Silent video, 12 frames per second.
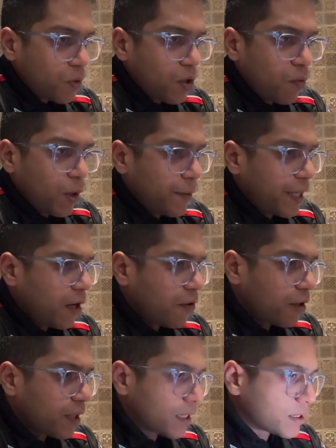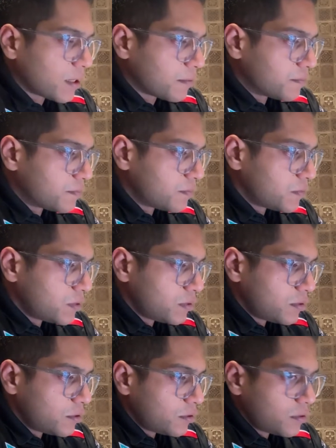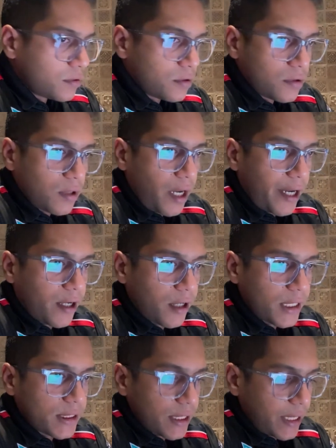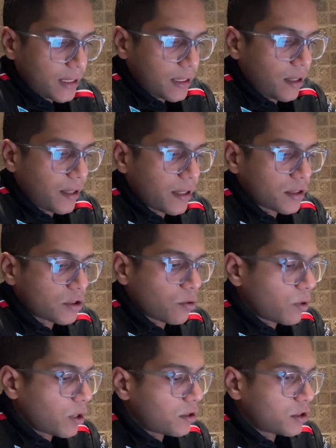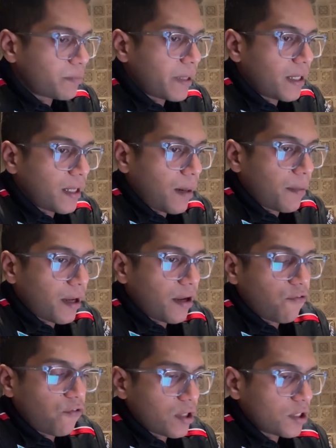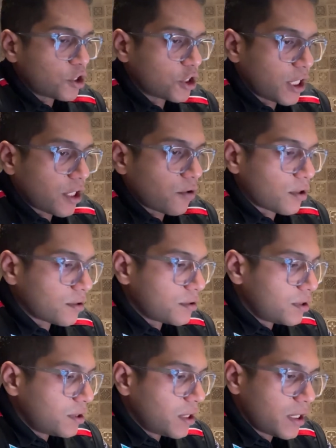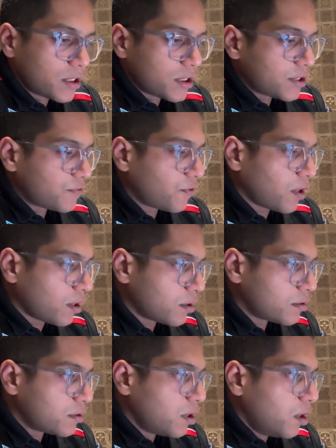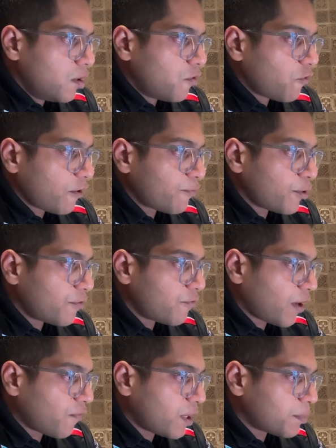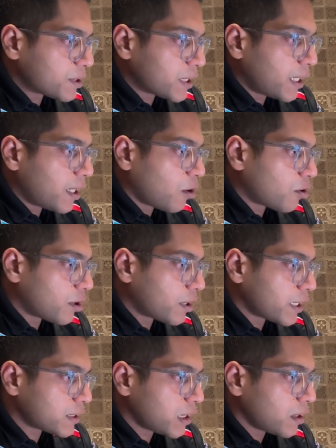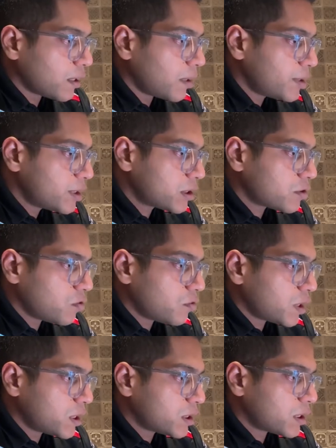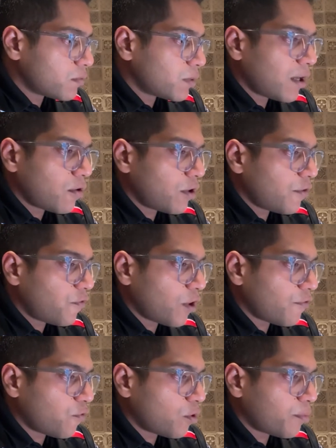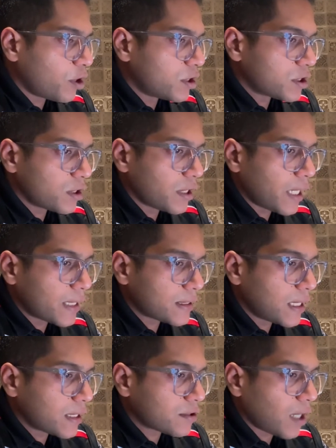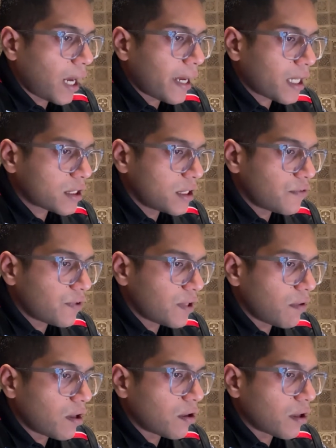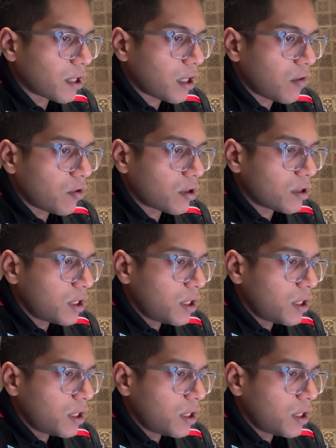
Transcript: What are we down on Tesla? Today's a Tesla day, so we're going to spend time trying to figure this shit out. It's just fun. 5.58% down on Tesla. Let me just go over and see. We're down only 44 points on the Nasdaq, so I actually feel we're going to recover,